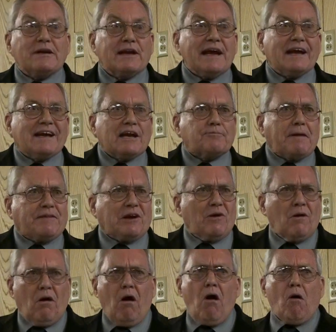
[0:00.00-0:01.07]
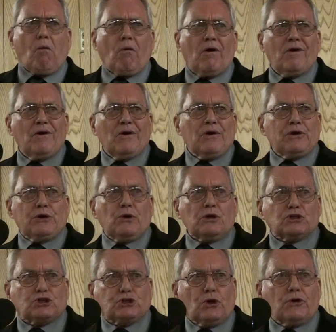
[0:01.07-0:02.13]
ridiculous. They say, oh, you're a
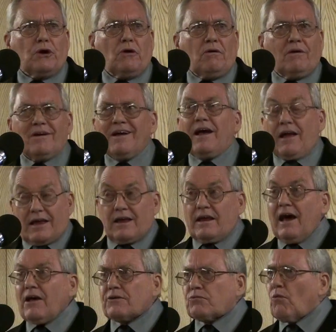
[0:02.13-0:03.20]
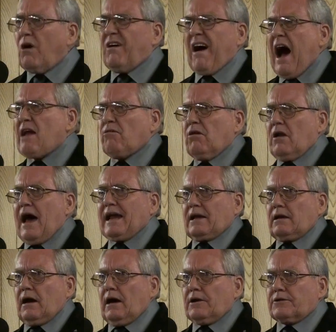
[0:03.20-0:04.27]
shooter? Yes. Well, I don't like
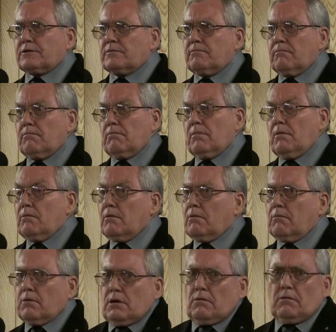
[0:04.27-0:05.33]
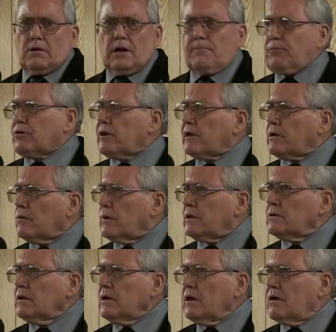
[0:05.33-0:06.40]
guns. Well, any particular
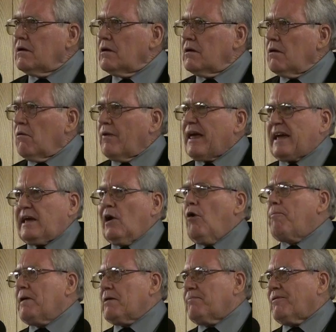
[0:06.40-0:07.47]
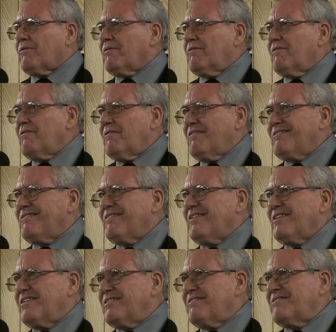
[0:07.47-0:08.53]
reason? Well, they kill people.
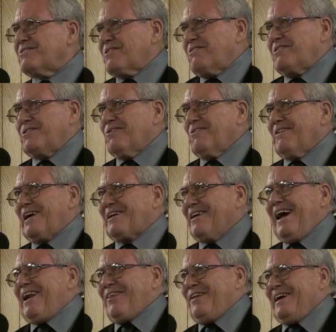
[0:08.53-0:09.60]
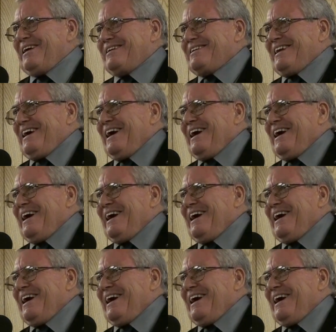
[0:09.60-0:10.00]
So you don't like a lot of things.